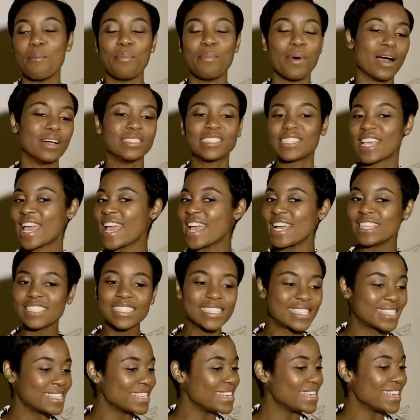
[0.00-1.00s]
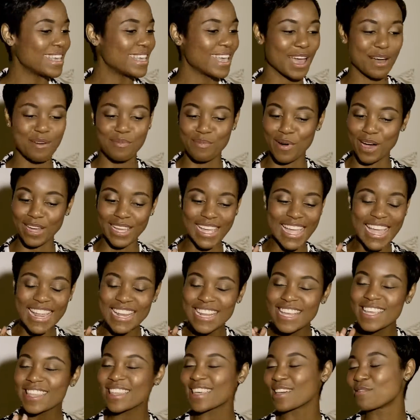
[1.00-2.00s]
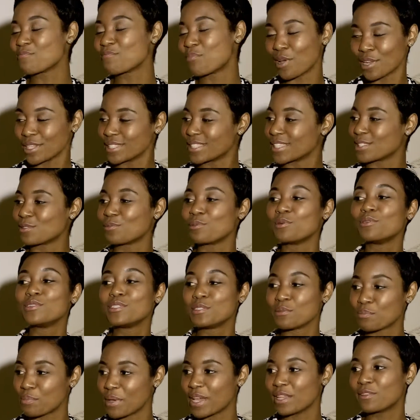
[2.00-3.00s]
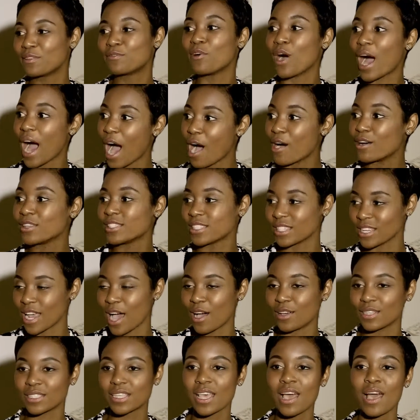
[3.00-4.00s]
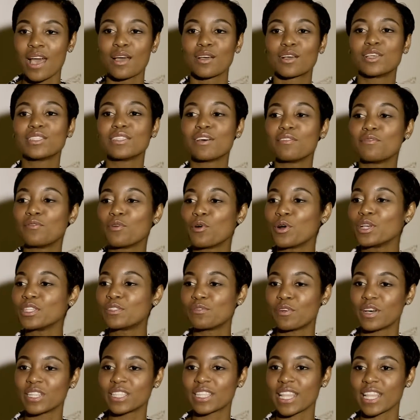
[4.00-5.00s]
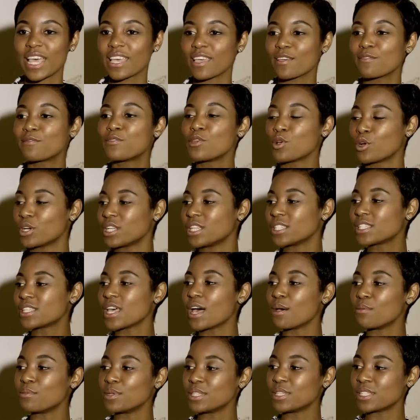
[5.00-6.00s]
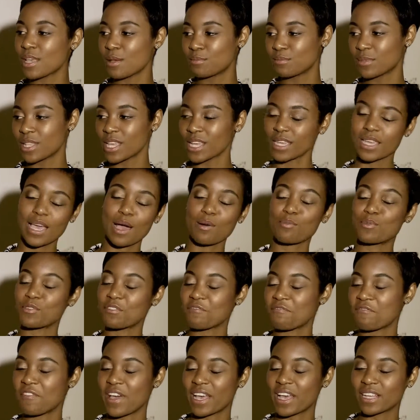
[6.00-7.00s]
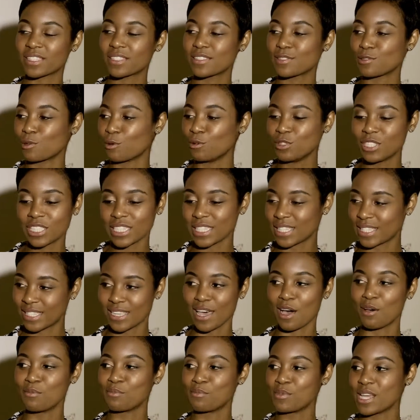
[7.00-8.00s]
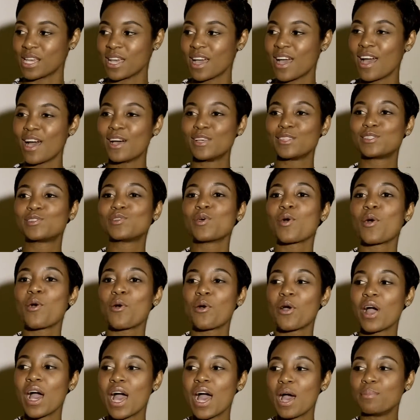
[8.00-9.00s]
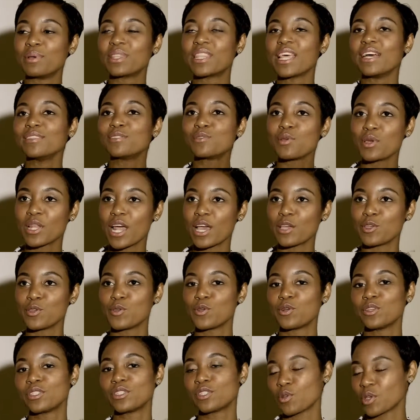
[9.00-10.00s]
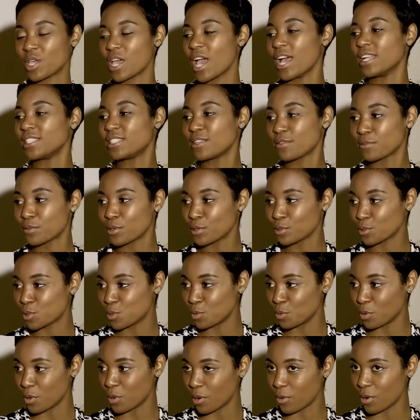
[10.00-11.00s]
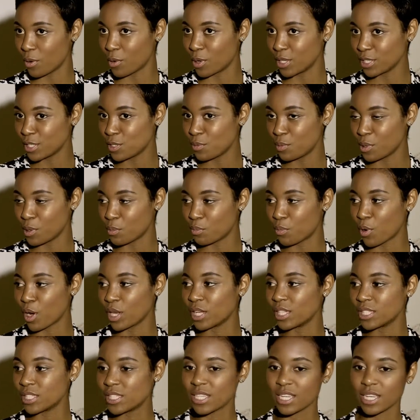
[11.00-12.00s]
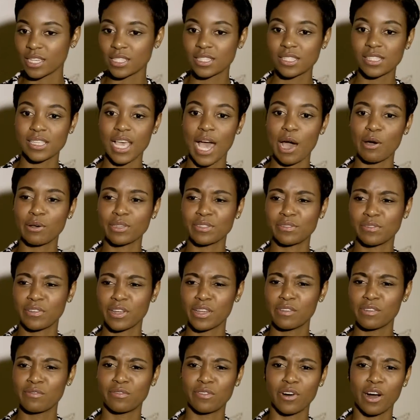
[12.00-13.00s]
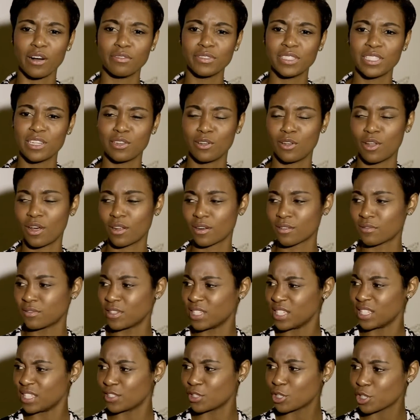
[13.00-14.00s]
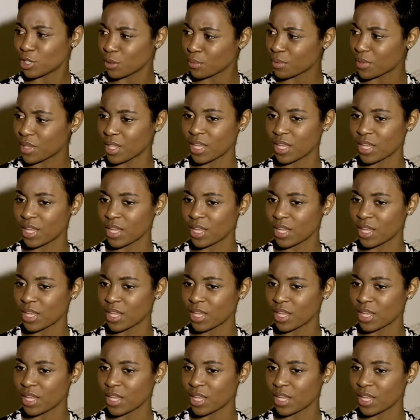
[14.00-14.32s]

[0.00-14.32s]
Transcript: about ANC, about anything politics. We will debate for hours and hours. Because I've always felt like, if you're going to tell me something, come with facts. Don't just tell me. So, but that's when I knew, I definitely want to be in politics. Mm-hmm. I was very involved in a lot of leadership